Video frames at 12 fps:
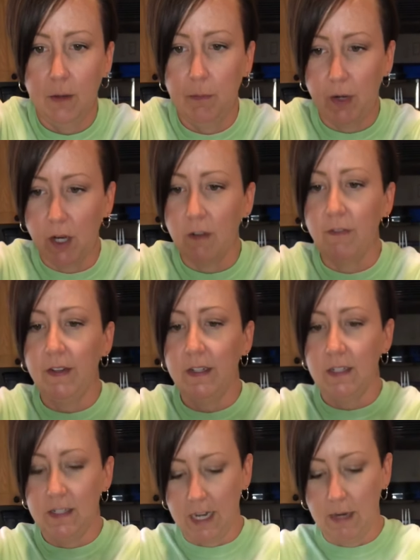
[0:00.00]

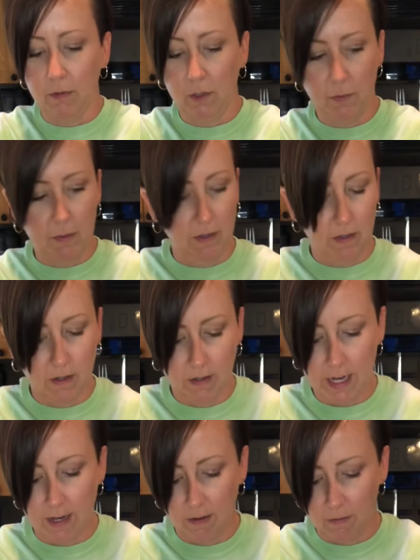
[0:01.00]
perfect tablespoon.
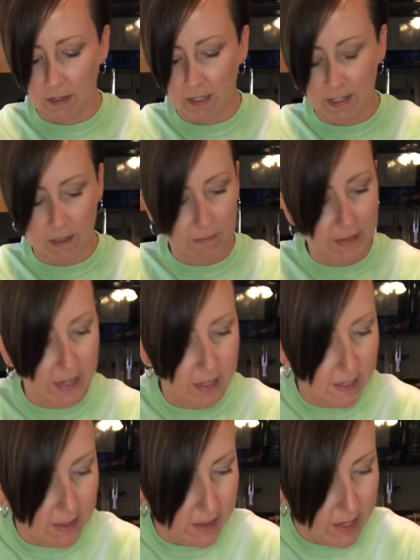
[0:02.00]
Okay, we're gonna dump that
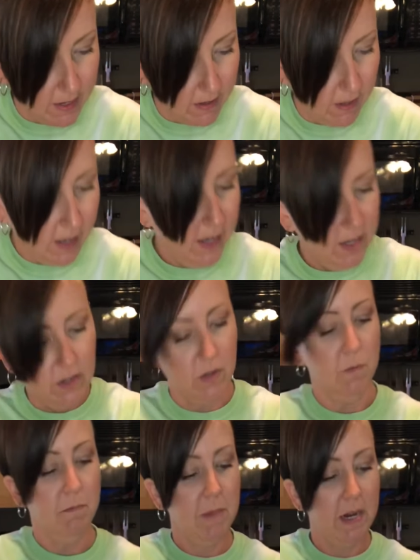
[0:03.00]
in there, just
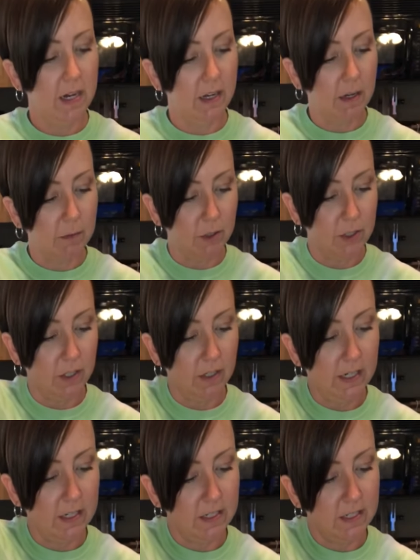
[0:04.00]
making double sure
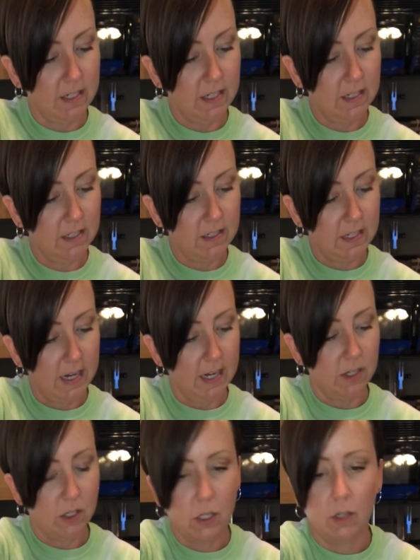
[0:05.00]
it did say
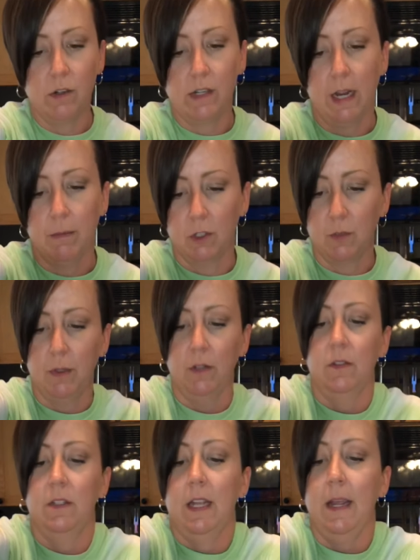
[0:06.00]
2
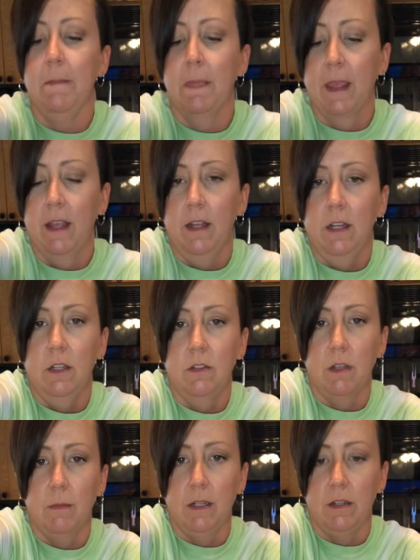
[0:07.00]
tablespoons. Okay, so
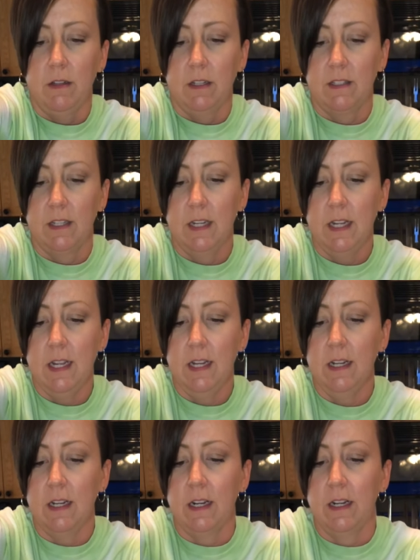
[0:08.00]
I'm gonna do this again, get